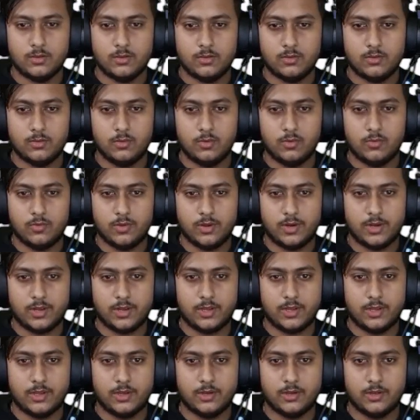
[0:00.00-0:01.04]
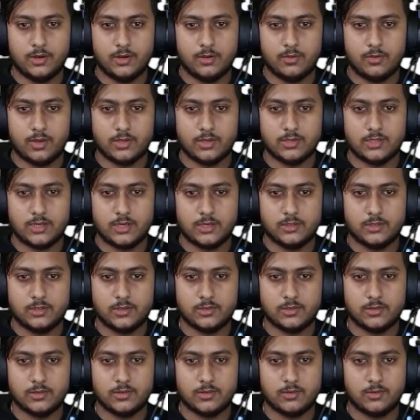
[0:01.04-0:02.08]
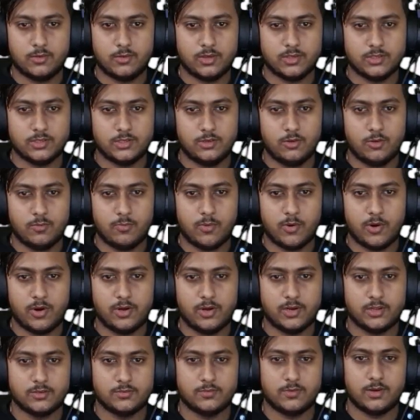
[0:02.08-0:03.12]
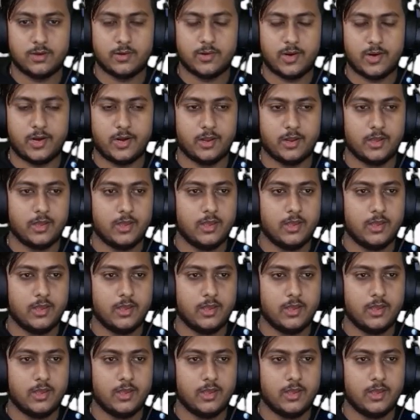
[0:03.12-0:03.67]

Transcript: over here you can select this, you can see your point as well, right?